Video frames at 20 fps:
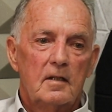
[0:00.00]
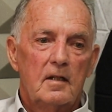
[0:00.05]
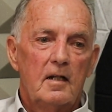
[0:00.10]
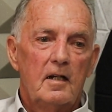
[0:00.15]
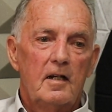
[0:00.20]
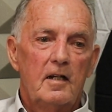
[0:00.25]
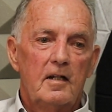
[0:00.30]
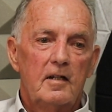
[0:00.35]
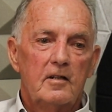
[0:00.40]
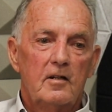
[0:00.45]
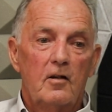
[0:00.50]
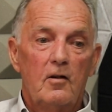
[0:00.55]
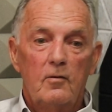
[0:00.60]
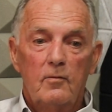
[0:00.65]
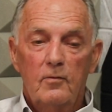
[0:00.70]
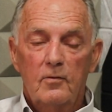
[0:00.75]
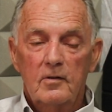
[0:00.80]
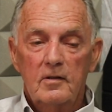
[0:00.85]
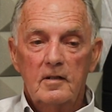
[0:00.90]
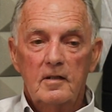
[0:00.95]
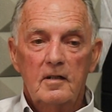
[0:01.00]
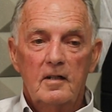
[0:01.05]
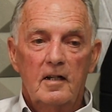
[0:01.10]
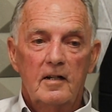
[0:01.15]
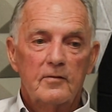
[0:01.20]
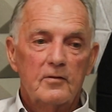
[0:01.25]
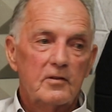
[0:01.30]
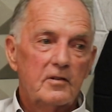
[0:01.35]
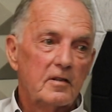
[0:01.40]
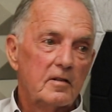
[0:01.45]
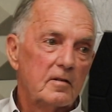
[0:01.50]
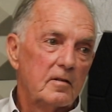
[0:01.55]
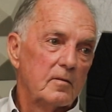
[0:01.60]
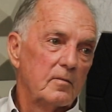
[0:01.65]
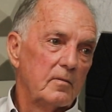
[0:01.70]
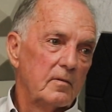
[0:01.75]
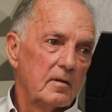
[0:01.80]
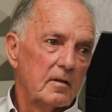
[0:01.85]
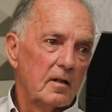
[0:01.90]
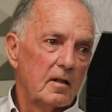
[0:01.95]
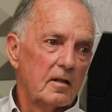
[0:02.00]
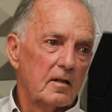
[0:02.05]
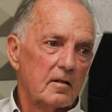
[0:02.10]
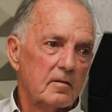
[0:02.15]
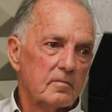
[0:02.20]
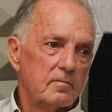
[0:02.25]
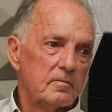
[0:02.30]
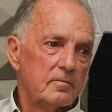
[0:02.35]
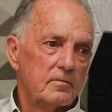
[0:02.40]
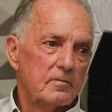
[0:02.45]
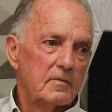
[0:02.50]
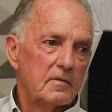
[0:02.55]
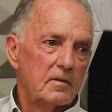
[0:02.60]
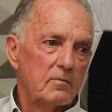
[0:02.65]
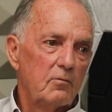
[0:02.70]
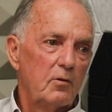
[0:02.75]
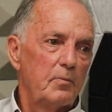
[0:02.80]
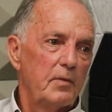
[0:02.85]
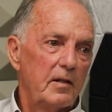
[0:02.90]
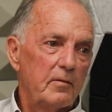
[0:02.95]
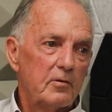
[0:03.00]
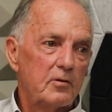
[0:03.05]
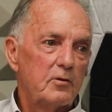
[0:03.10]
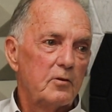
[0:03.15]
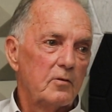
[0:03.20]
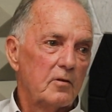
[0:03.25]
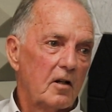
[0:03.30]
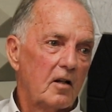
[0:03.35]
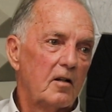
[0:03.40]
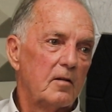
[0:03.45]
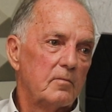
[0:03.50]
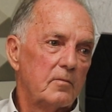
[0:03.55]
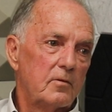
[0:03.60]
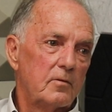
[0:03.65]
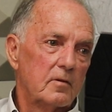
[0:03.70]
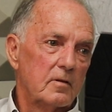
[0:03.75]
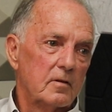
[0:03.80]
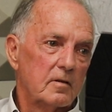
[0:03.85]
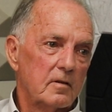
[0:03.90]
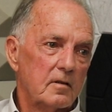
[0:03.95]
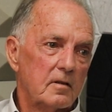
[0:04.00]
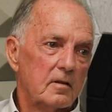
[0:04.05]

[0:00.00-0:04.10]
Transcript: And hopefully everything, we'll be able to do a lot more.